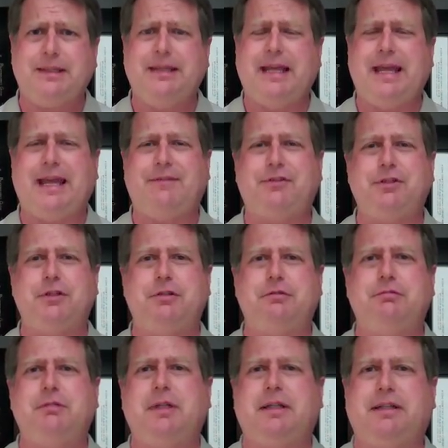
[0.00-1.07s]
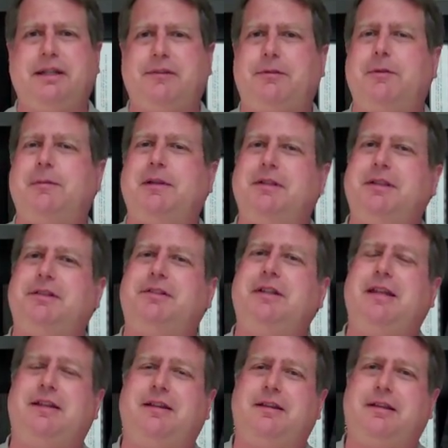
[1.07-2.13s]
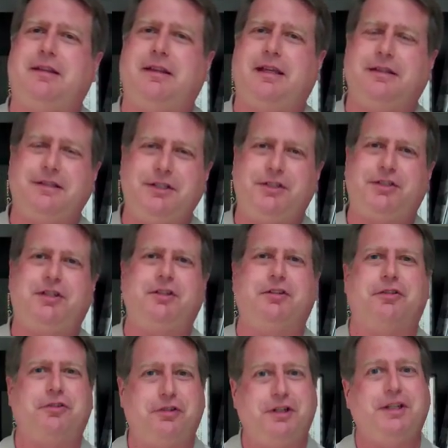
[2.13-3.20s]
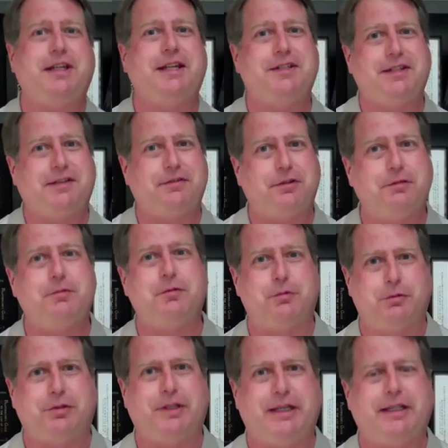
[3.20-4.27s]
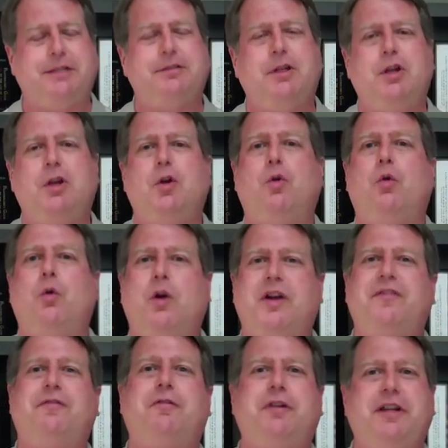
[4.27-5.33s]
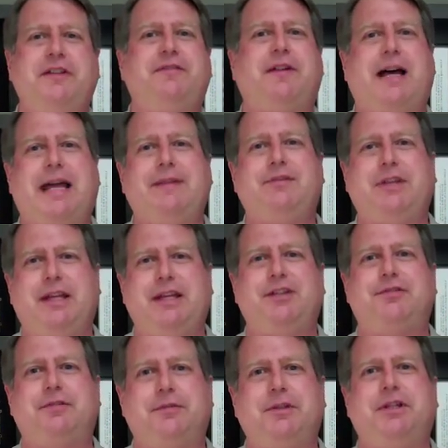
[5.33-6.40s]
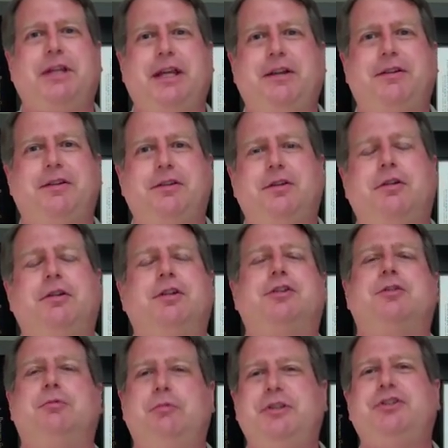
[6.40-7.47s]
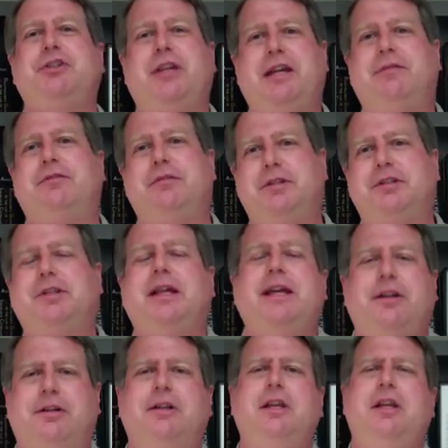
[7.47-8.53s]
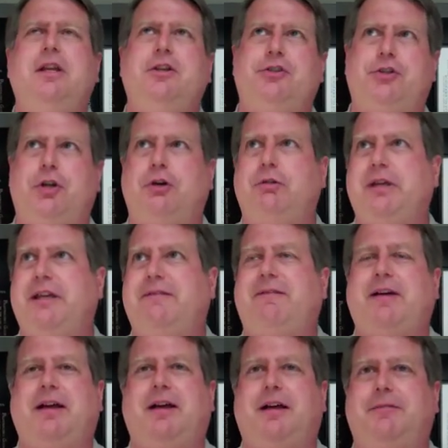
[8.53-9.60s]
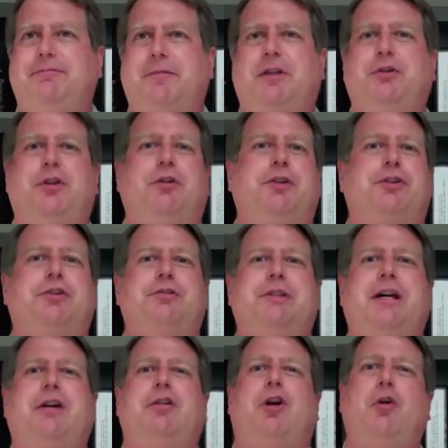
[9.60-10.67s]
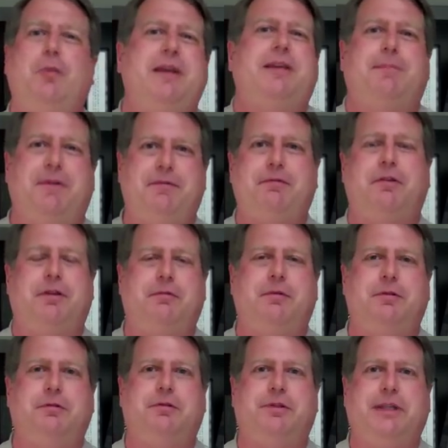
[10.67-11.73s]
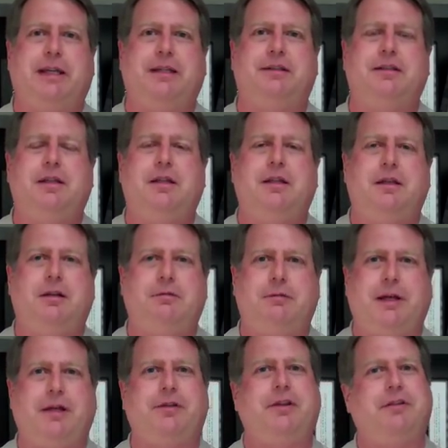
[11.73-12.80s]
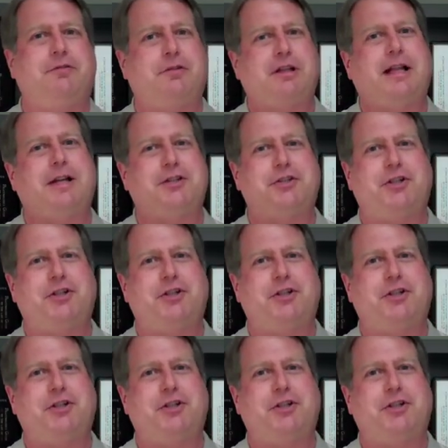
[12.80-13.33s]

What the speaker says: they have to give them at least till 30 days after the renewal date, or 45 days from the date of the notice, whichever is later. So if a notice goes out a week before the renewal date, well, the clock